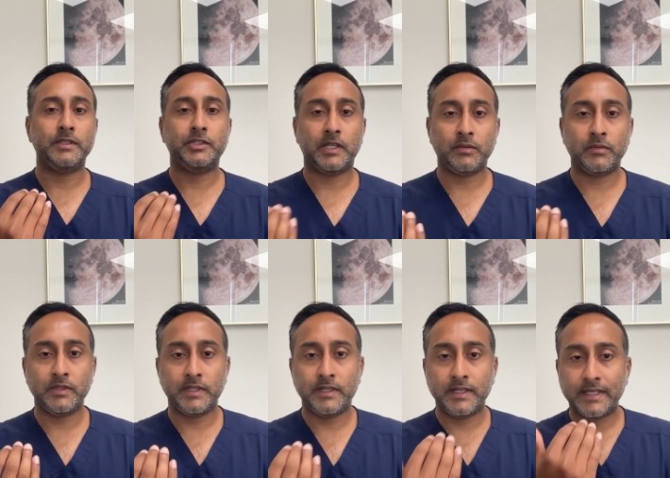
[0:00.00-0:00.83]

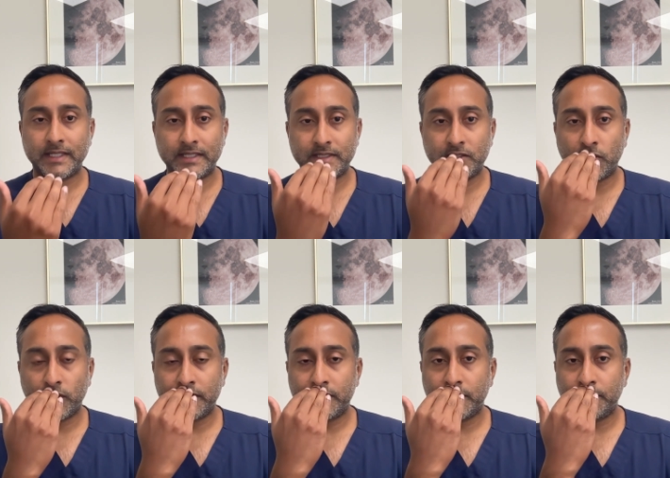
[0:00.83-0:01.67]
generally is
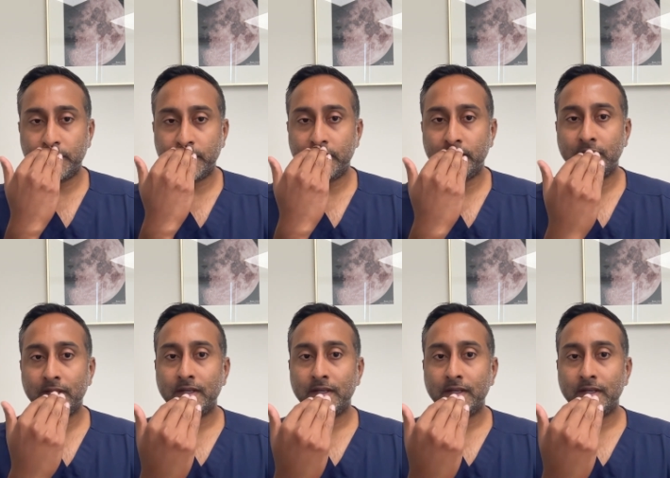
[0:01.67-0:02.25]
going to be